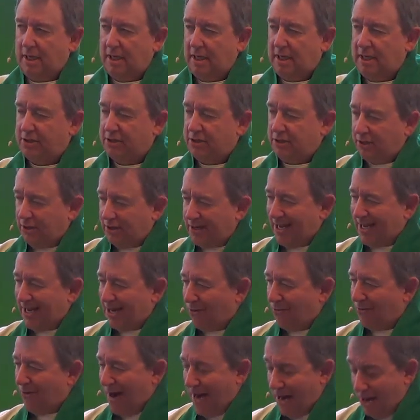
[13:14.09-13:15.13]
It's looking
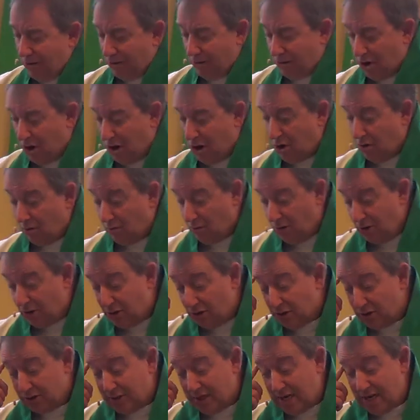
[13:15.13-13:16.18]
around our
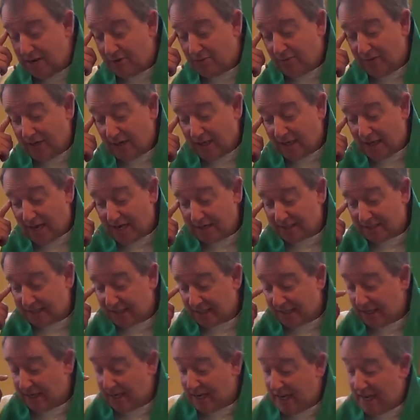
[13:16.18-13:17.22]
world and
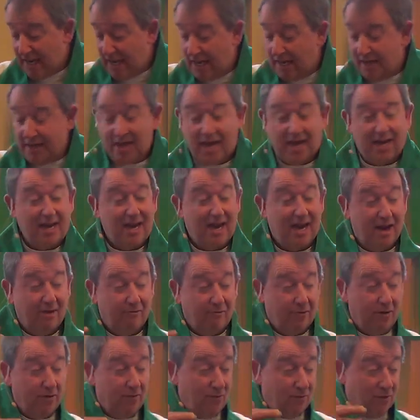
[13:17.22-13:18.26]
realizing that
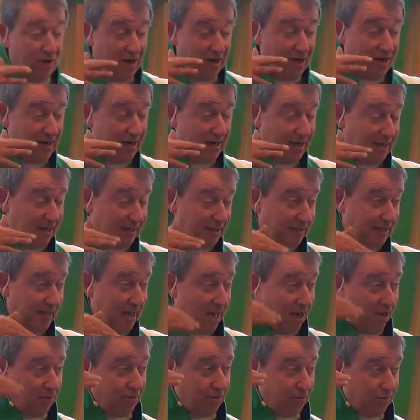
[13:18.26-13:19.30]
everyone is
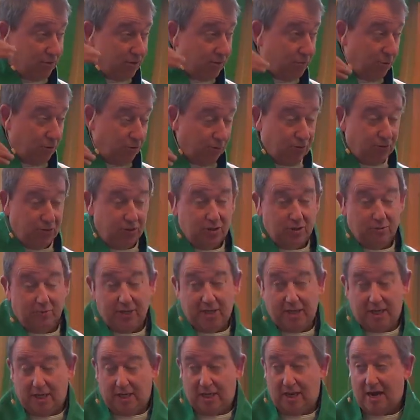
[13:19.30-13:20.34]
how they're supposed to
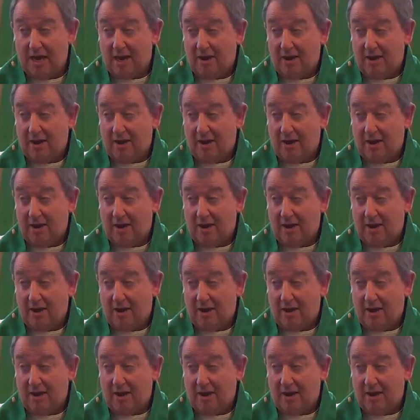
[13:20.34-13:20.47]
be.